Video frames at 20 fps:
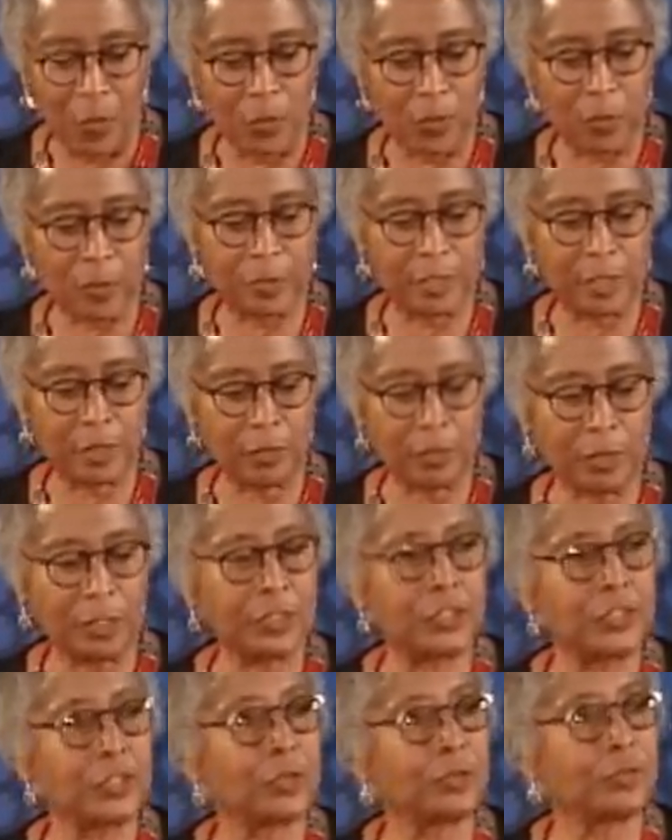We were the
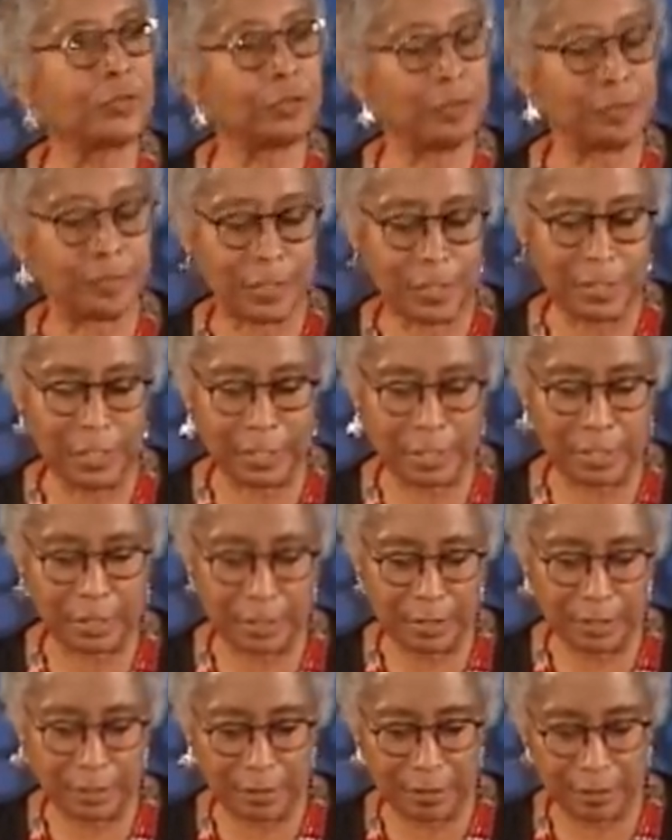only children of any
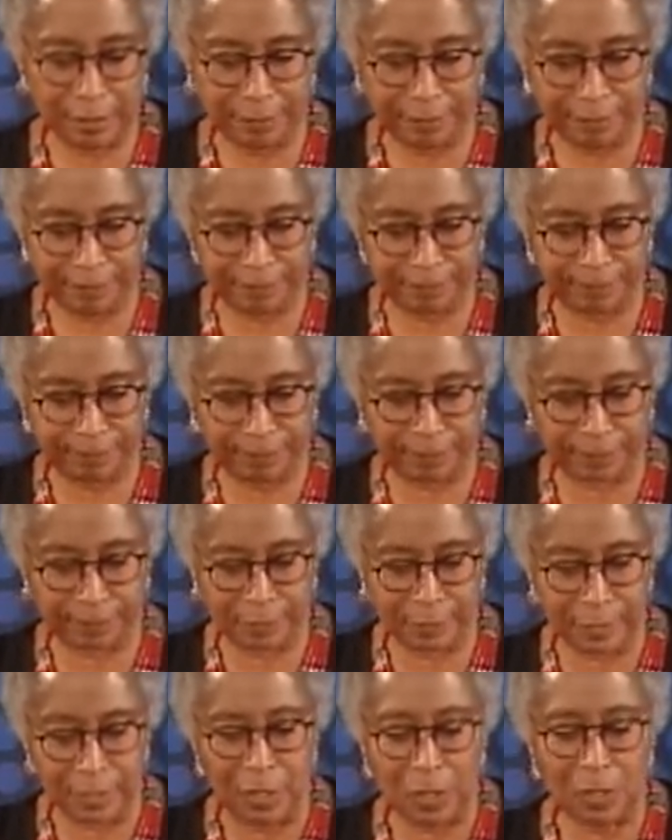color
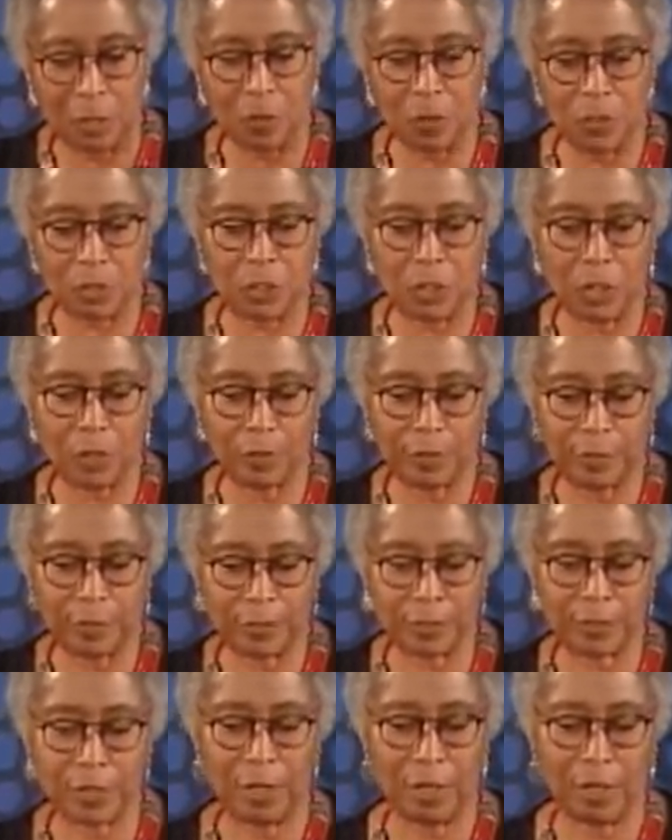who were taught
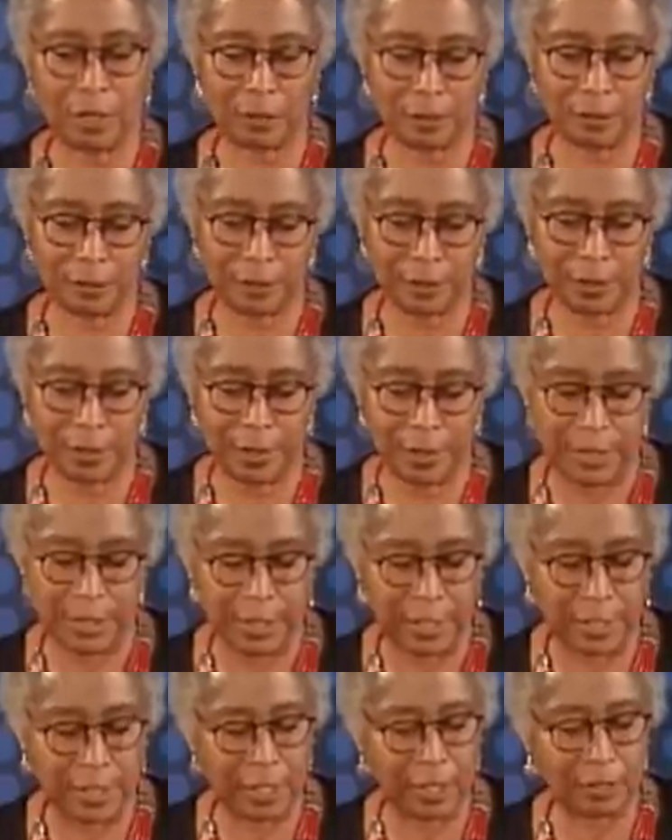this song
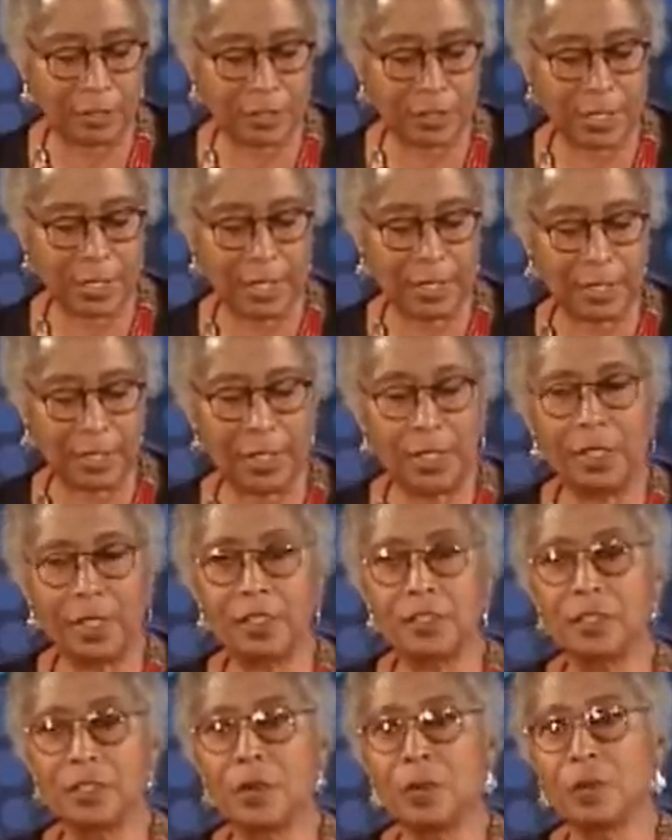in our
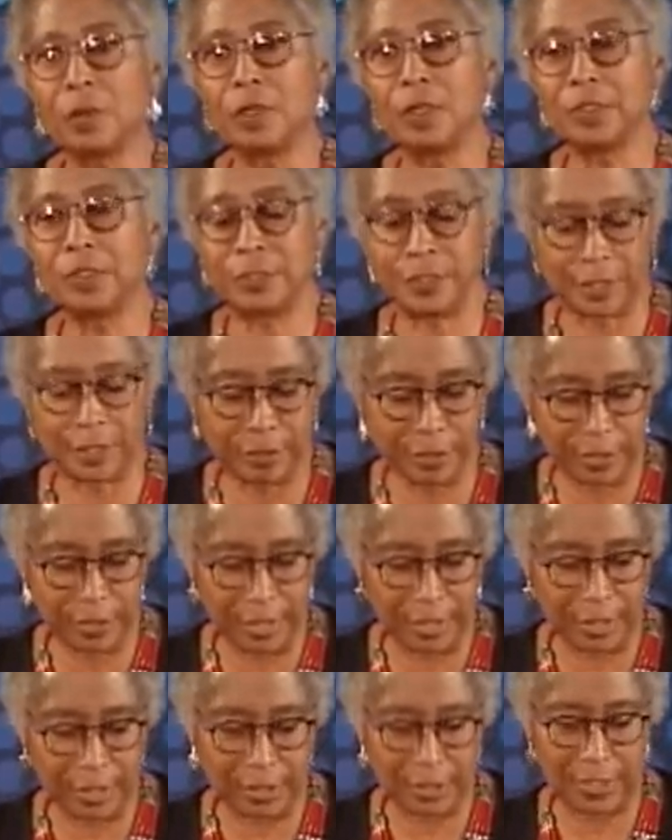tiny, totally
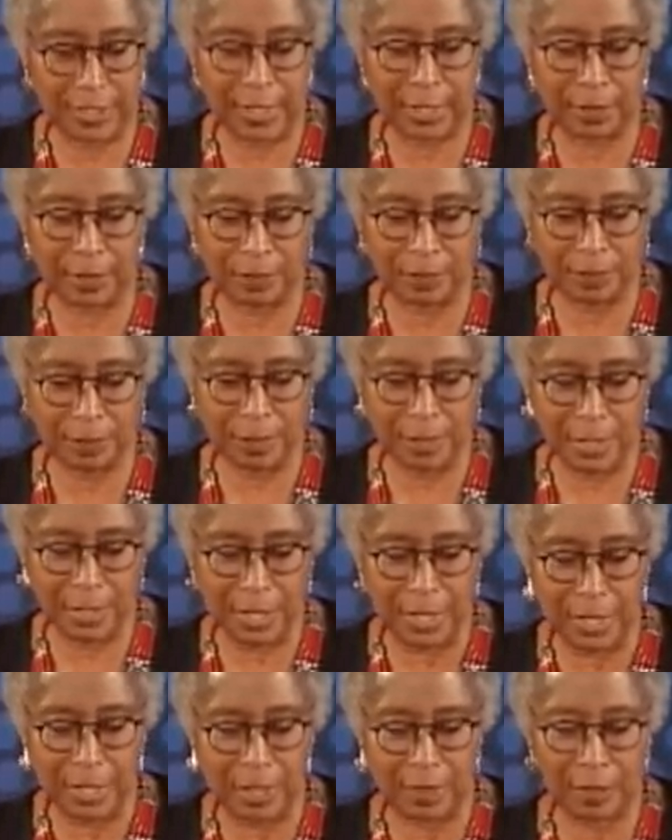segregated town
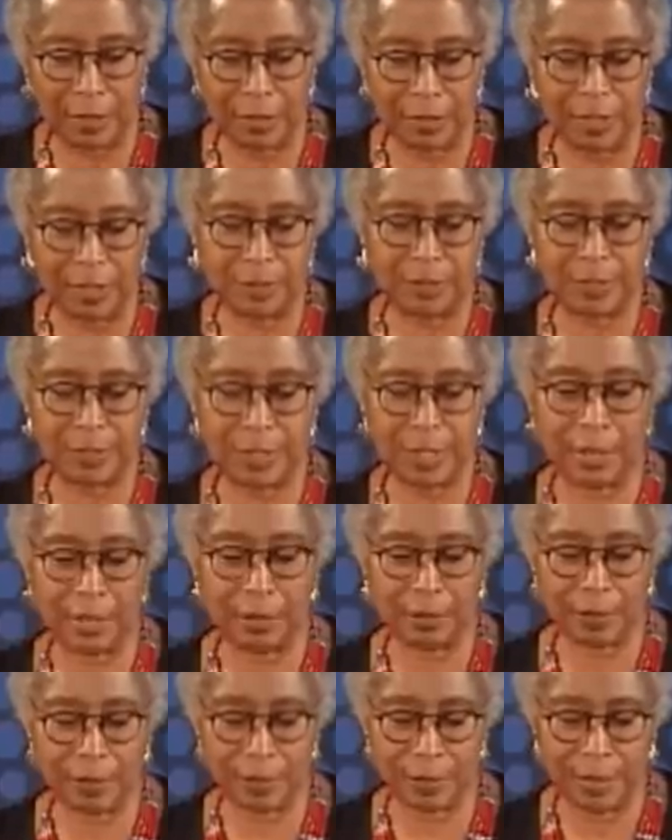in the deep
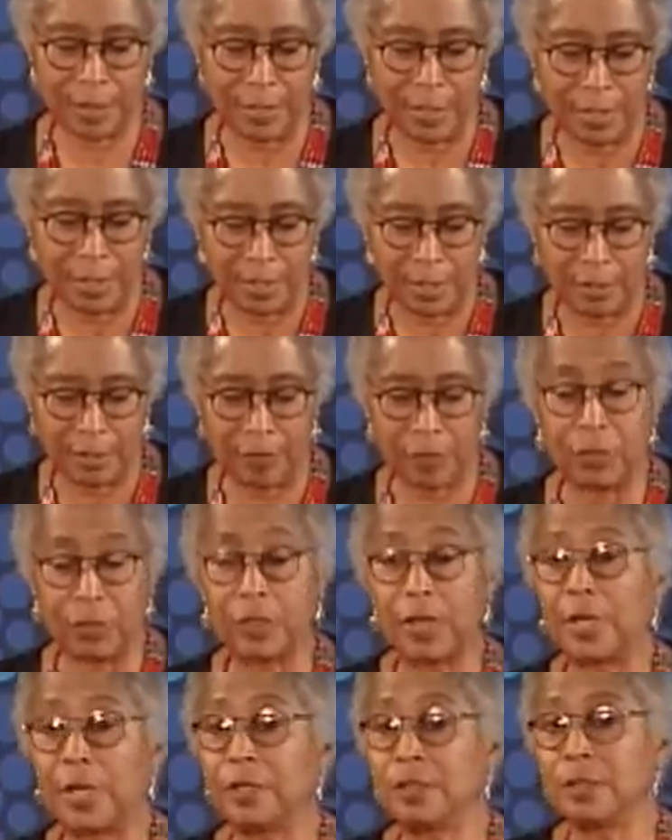south of the
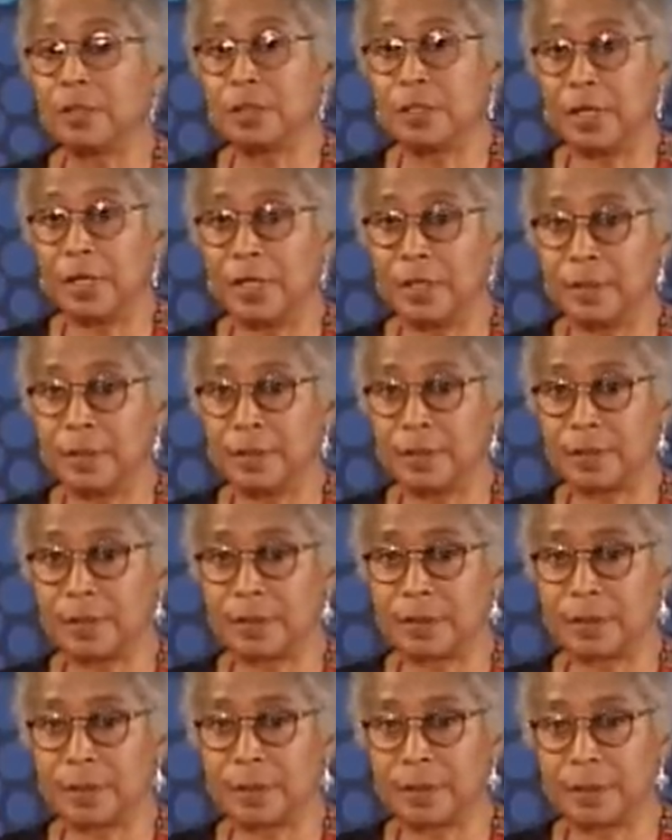United
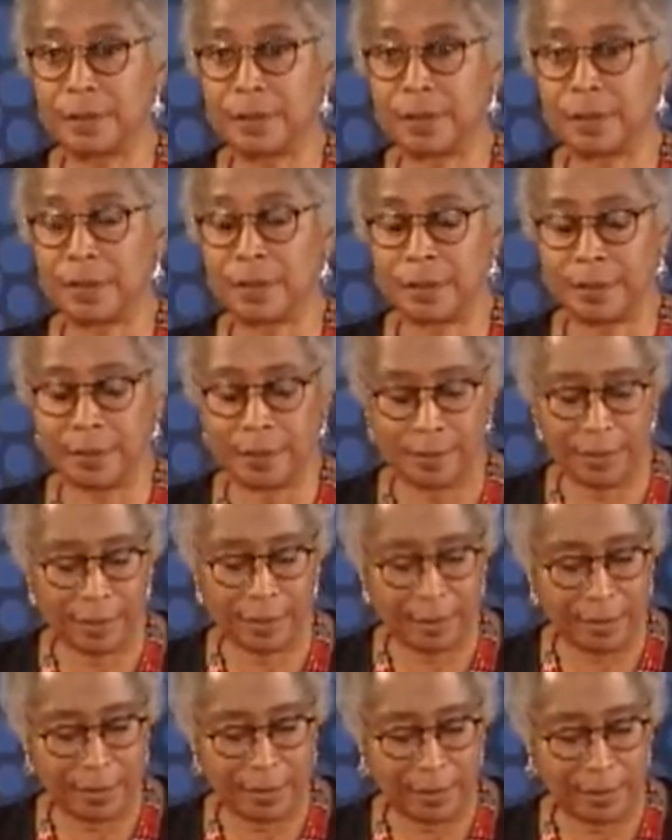States
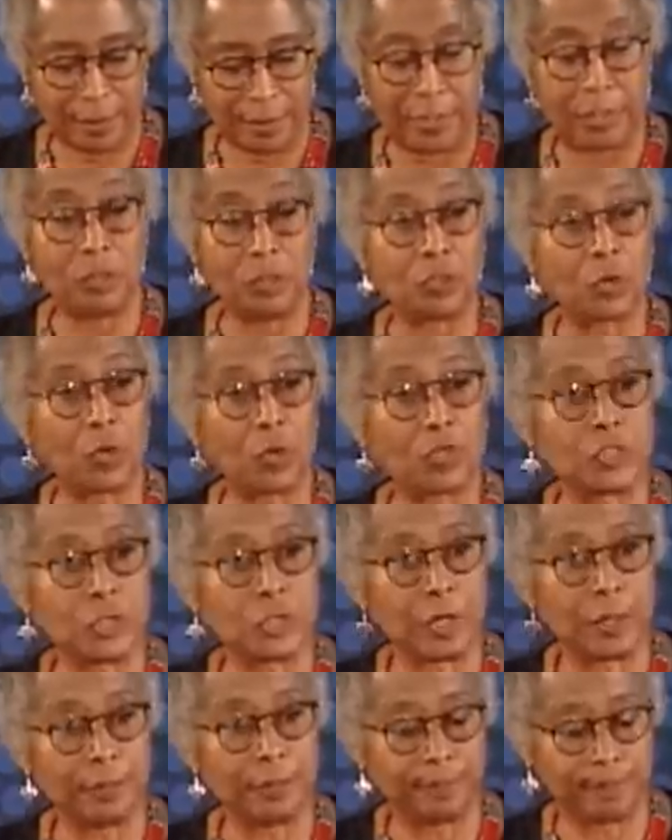in
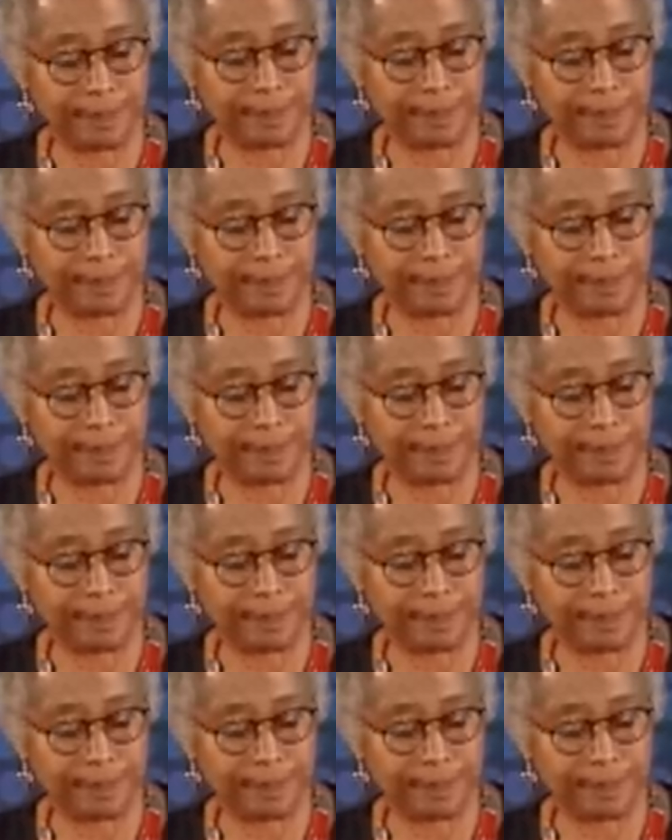Georgia.